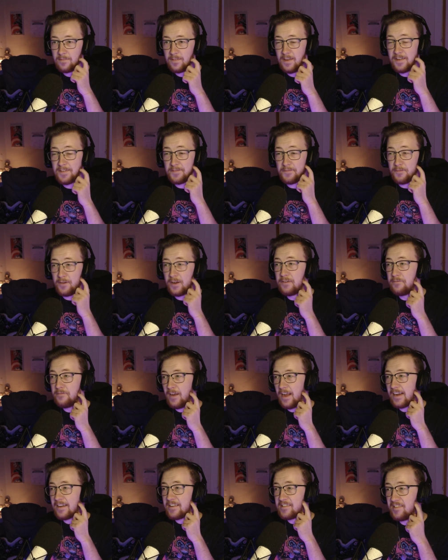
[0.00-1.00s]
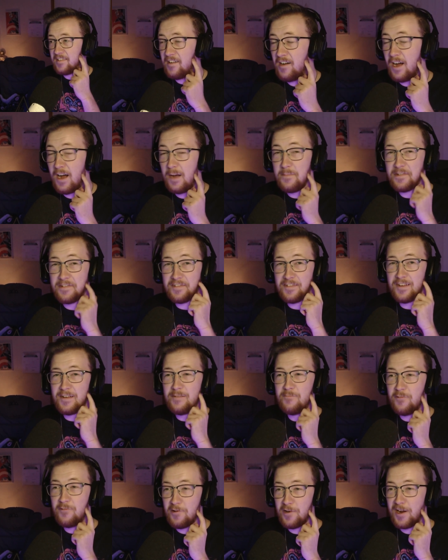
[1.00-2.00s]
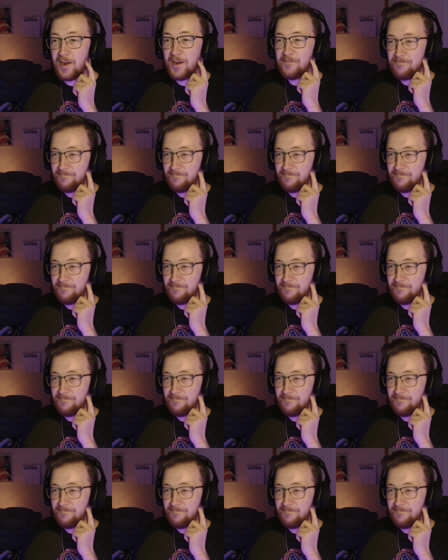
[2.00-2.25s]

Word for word: Here's a fun fact I'm a sleepwalker.